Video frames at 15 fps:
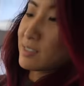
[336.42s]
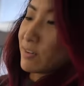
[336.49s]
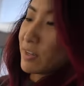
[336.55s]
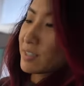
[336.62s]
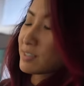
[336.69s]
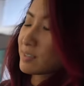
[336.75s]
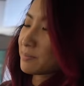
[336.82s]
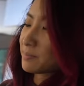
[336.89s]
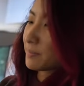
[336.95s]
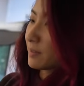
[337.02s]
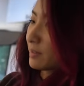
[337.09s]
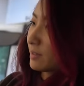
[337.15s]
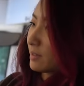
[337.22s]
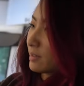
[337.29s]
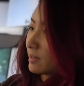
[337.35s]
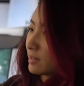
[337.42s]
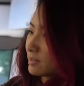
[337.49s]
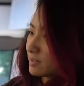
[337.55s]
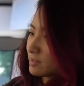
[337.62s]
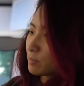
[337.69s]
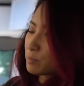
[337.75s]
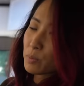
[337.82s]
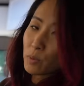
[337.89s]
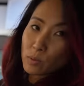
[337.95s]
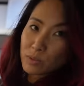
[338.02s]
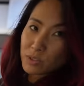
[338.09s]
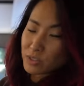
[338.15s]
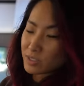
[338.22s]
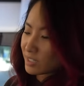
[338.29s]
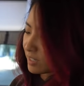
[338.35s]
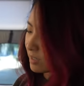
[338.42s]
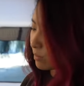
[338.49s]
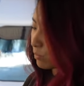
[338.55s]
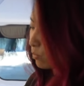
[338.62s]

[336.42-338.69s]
van because a bowl would just take up